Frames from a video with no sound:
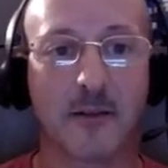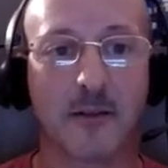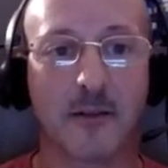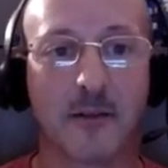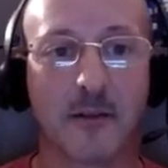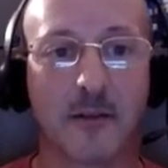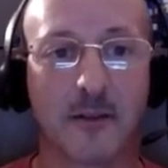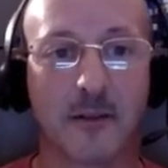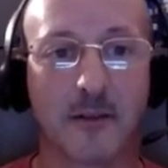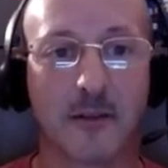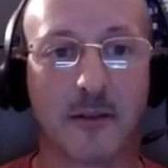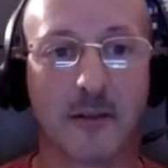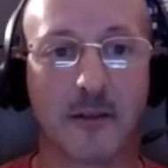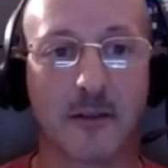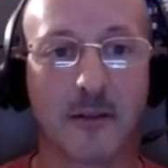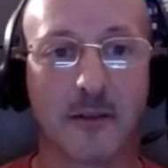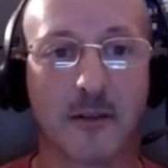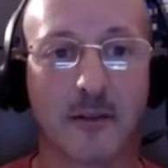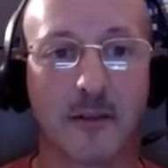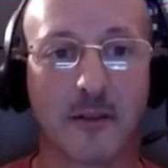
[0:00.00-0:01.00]

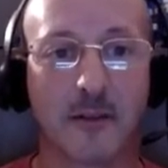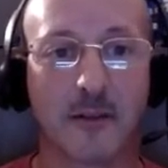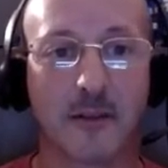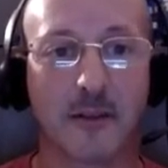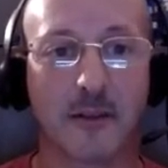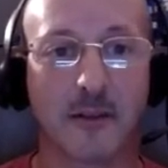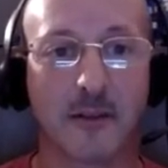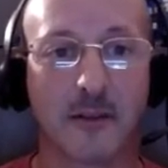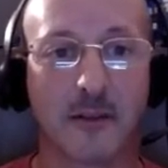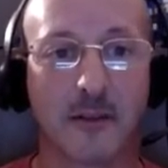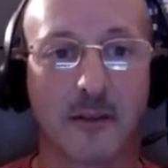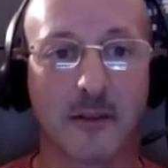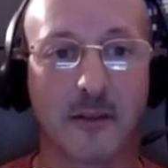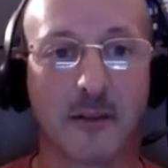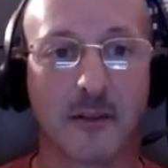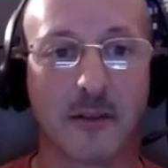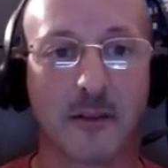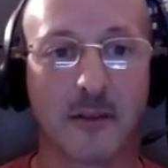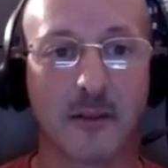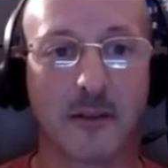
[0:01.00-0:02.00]

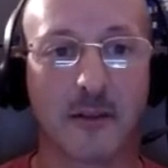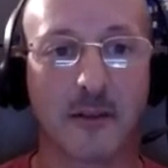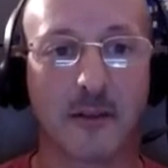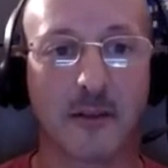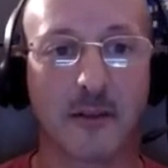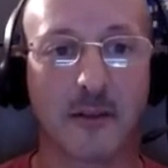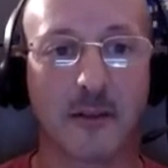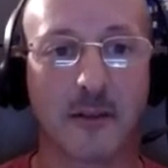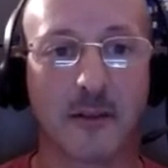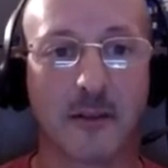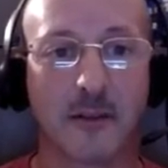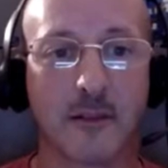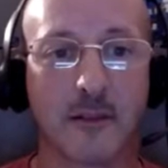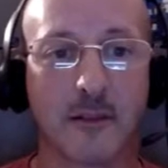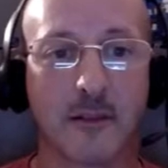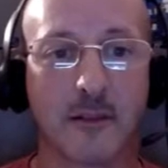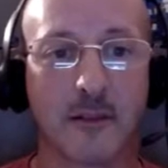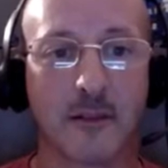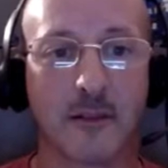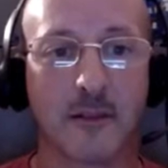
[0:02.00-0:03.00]

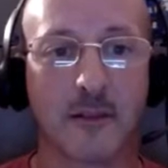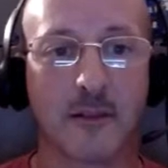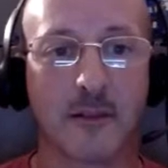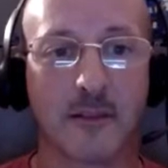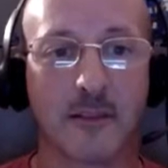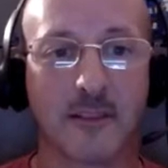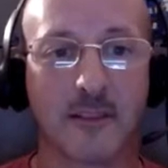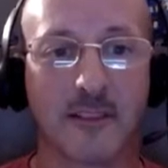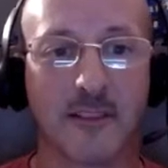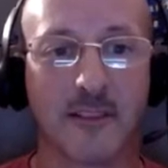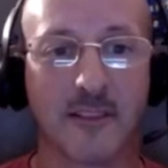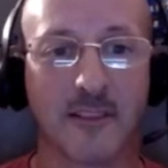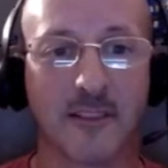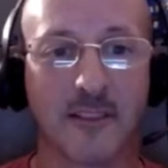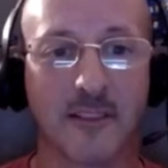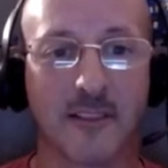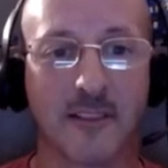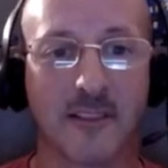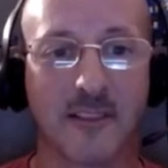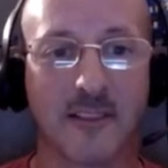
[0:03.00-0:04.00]

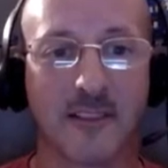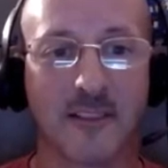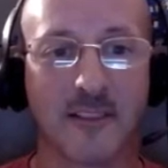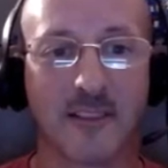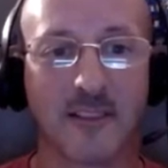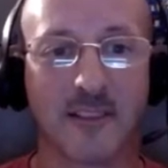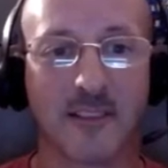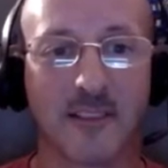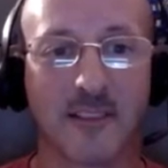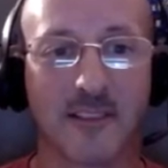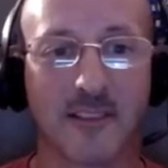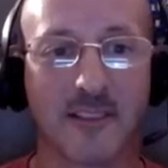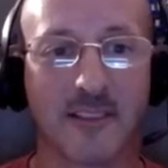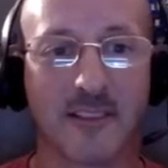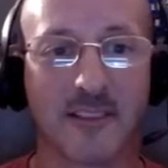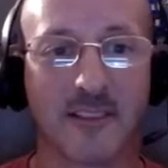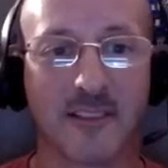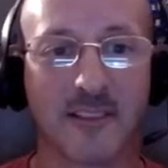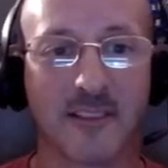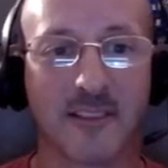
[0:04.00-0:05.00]

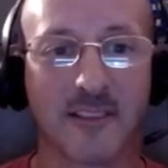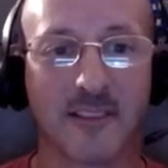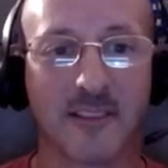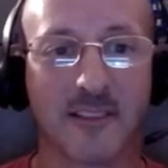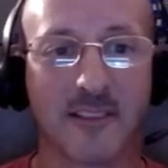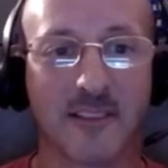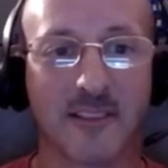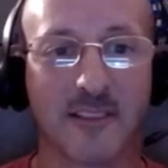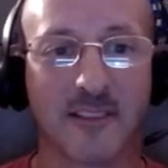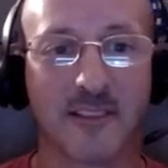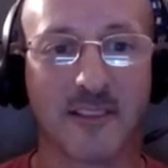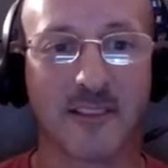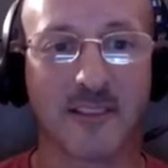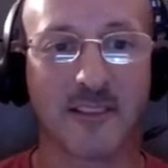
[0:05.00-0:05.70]
The person shown says nothing.